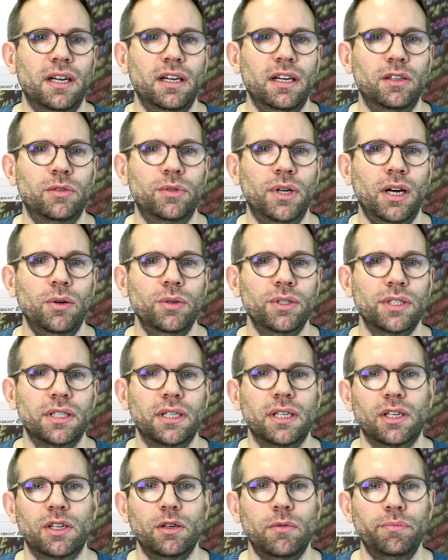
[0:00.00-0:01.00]
a route
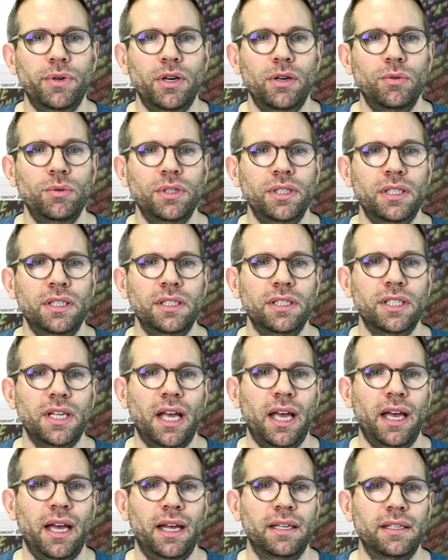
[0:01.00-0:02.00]
component
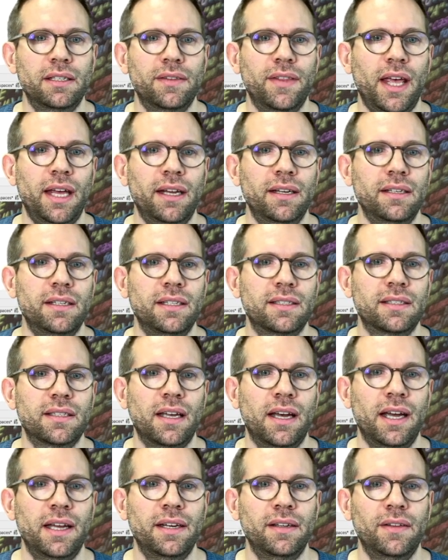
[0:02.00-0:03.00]
and then
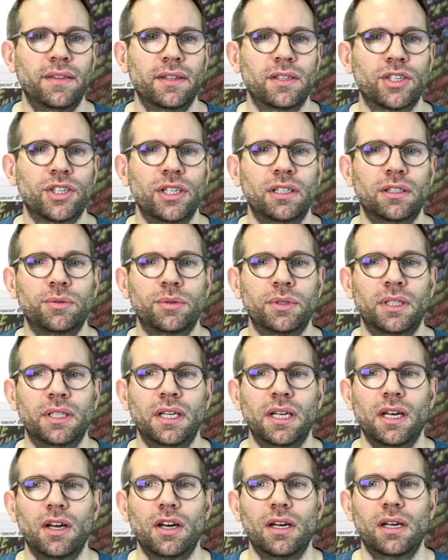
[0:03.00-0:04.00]
decide in the children
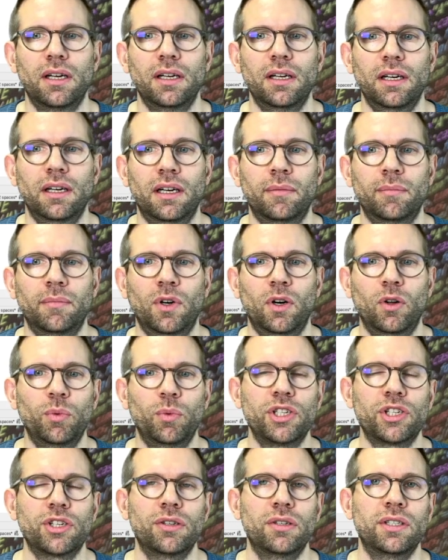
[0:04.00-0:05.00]
on
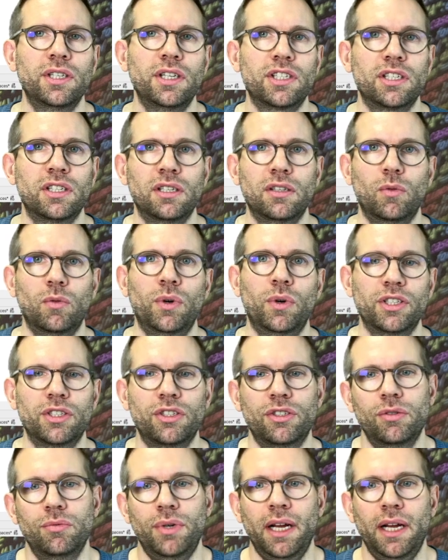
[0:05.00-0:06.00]
which condition what
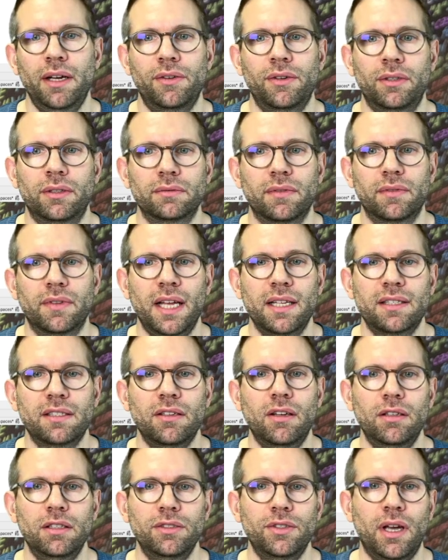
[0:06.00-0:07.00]
to render. That's
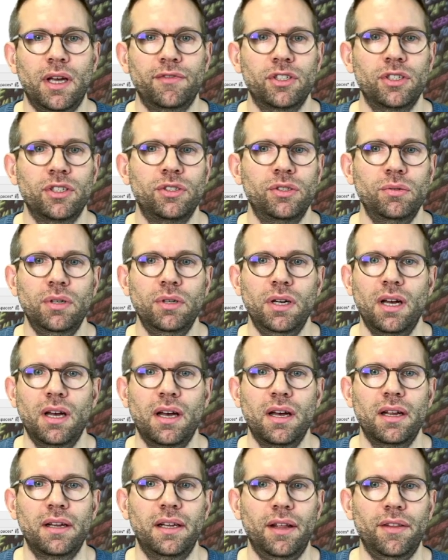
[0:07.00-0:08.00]
all you have to do,
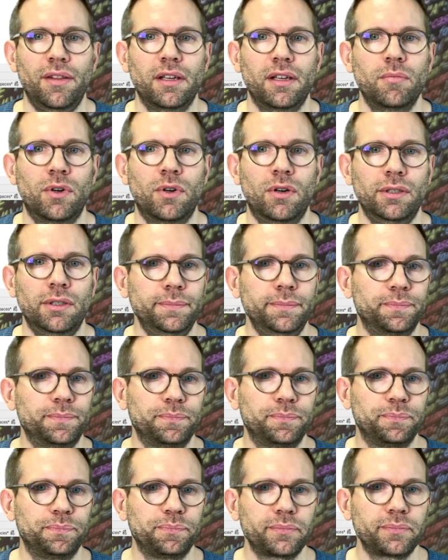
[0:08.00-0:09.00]
nothing more.
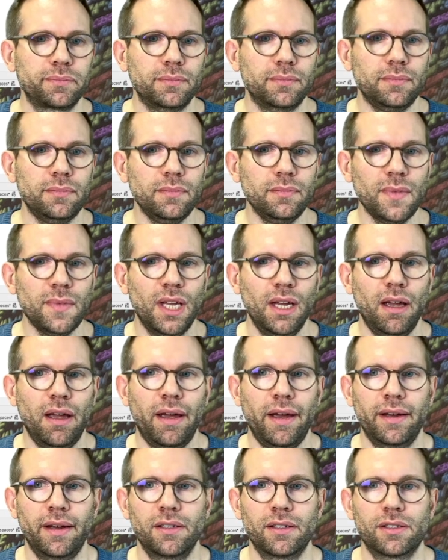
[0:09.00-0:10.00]

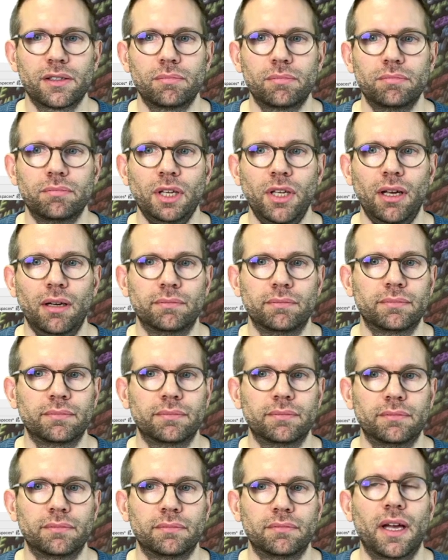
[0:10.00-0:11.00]
And yeah,
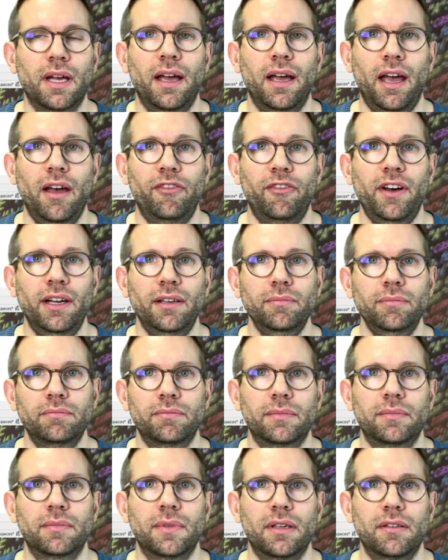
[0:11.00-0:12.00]
have fun
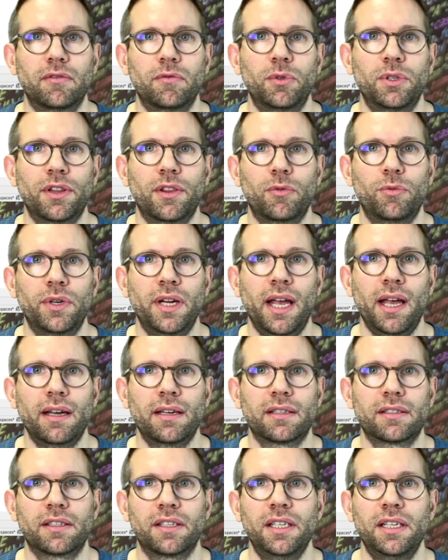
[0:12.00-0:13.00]
with
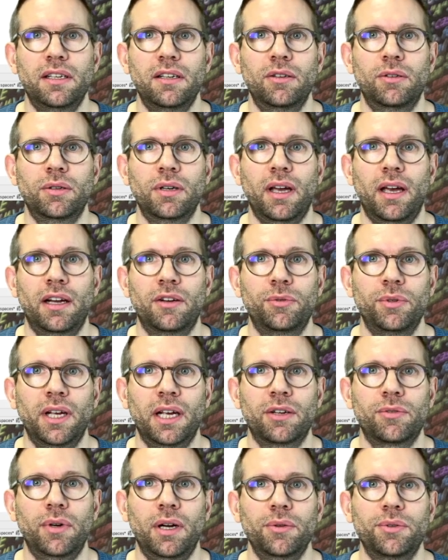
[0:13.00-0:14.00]
React Keycloak and
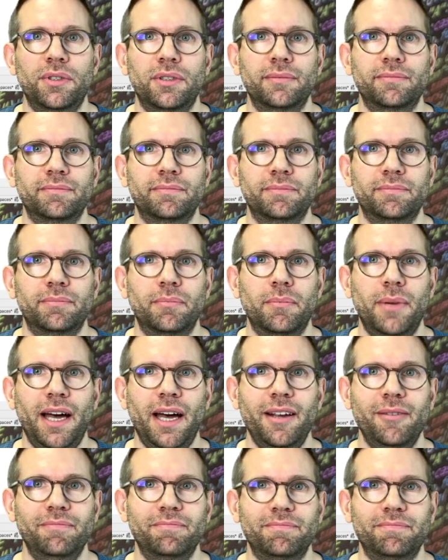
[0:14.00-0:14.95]
React Router. Bye.